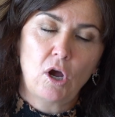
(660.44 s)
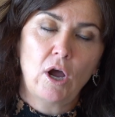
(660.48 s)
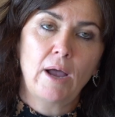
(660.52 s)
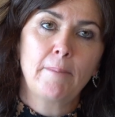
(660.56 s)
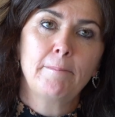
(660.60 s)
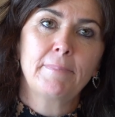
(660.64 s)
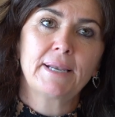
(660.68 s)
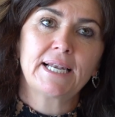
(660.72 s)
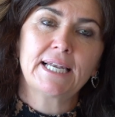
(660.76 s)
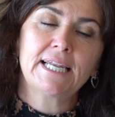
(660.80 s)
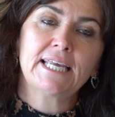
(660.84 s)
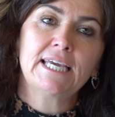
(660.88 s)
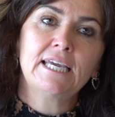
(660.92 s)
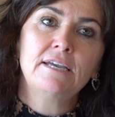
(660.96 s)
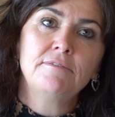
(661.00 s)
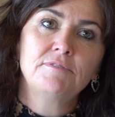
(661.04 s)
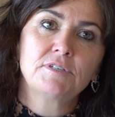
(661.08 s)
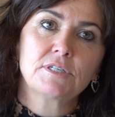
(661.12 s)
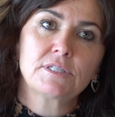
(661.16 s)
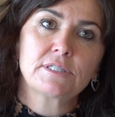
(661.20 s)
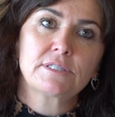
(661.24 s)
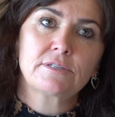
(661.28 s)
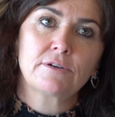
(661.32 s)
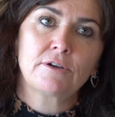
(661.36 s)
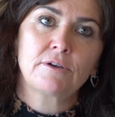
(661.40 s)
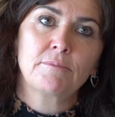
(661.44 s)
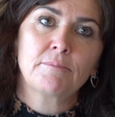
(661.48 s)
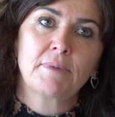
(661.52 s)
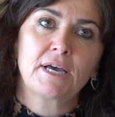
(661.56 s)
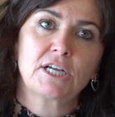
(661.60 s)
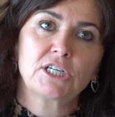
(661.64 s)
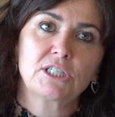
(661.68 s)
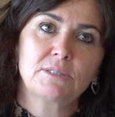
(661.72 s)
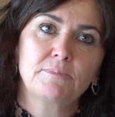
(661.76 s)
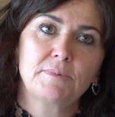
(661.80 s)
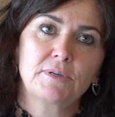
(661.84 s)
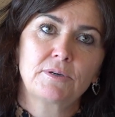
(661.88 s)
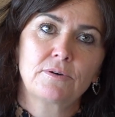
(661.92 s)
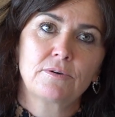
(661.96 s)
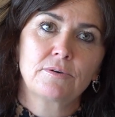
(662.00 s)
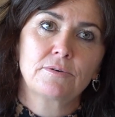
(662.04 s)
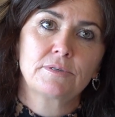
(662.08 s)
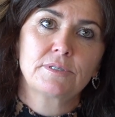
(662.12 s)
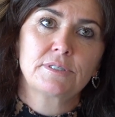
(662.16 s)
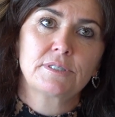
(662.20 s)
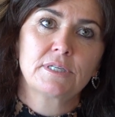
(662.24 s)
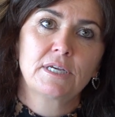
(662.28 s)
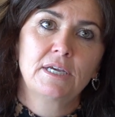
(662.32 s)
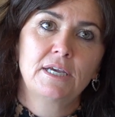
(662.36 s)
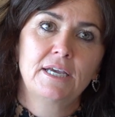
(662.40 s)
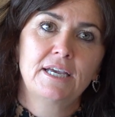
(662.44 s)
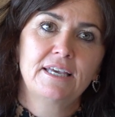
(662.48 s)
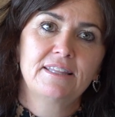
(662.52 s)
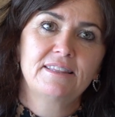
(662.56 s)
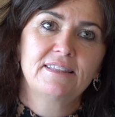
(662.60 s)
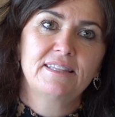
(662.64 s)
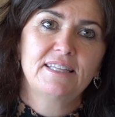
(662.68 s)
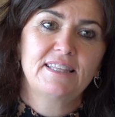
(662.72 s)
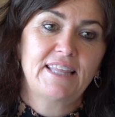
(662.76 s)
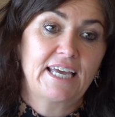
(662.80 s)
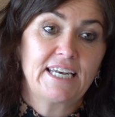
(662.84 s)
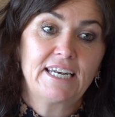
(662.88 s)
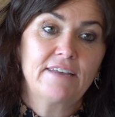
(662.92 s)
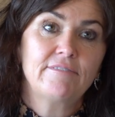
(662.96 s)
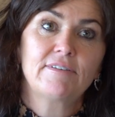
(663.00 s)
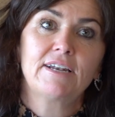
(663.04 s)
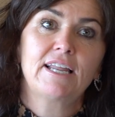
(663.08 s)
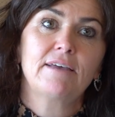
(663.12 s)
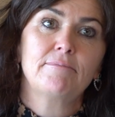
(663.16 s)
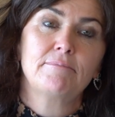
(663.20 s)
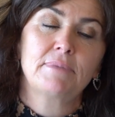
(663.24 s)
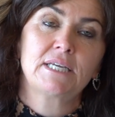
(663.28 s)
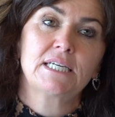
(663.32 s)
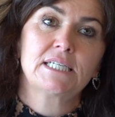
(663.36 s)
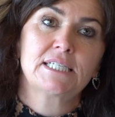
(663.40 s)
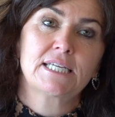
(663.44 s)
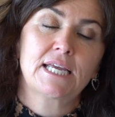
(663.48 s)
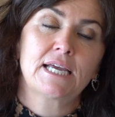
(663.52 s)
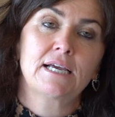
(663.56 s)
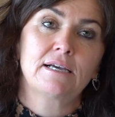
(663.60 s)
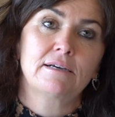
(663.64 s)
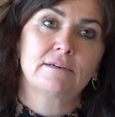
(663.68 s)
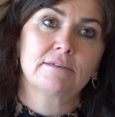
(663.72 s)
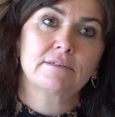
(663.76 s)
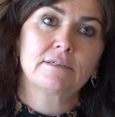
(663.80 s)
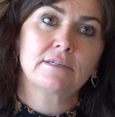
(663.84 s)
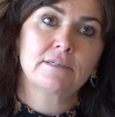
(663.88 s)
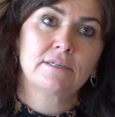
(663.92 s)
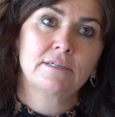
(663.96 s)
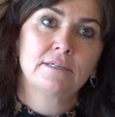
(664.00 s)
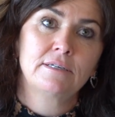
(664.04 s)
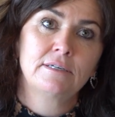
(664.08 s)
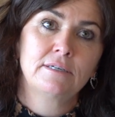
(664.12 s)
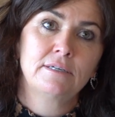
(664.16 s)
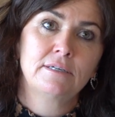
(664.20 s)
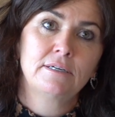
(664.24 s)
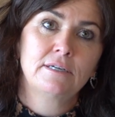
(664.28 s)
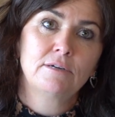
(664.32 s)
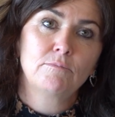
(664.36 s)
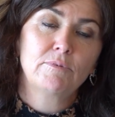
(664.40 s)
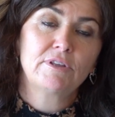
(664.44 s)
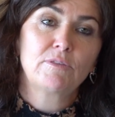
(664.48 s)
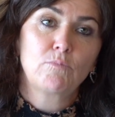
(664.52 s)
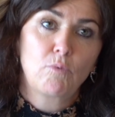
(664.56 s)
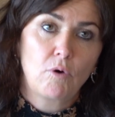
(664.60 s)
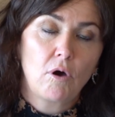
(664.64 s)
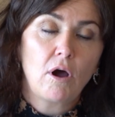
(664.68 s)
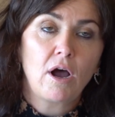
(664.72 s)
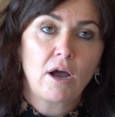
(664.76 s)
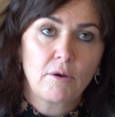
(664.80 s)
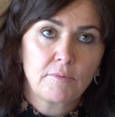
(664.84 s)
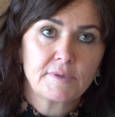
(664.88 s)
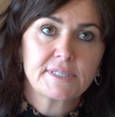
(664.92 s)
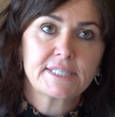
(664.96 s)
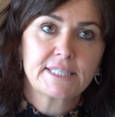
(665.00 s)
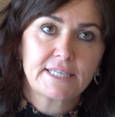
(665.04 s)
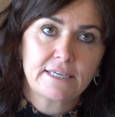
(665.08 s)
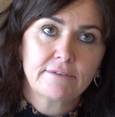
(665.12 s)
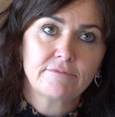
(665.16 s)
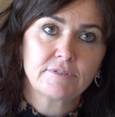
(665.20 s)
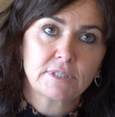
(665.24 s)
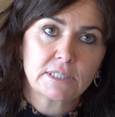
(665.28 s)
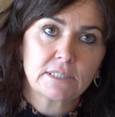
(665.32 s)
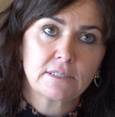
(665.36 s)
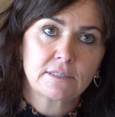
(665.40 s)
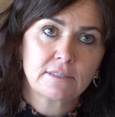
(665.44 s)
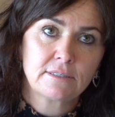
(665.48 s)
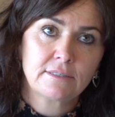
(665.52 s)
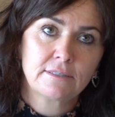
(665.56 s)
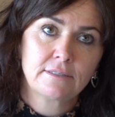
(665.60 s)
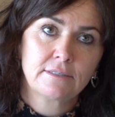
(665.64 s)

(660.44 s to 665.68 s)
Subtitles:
I believed it so much because they never let me down with what I was given.